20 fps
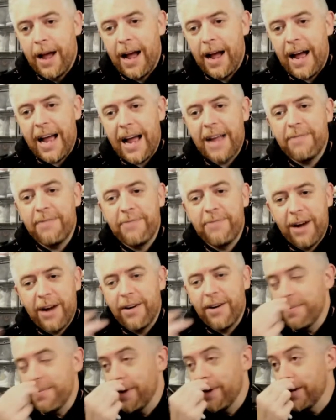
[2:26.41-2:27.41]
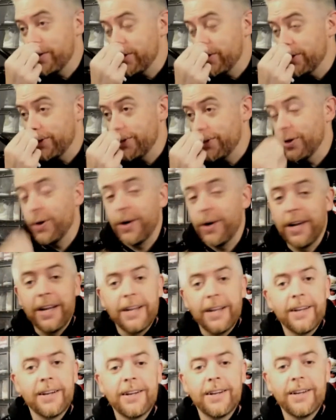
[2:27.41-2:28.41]
I very much enjoy
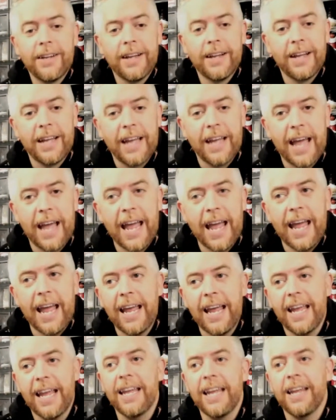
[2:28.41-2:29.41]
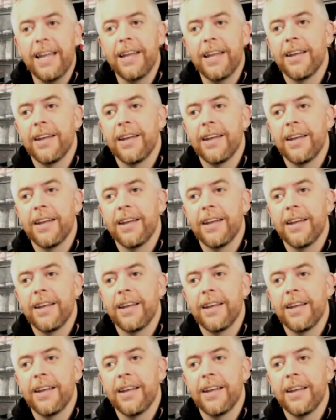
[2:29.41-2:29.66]
a,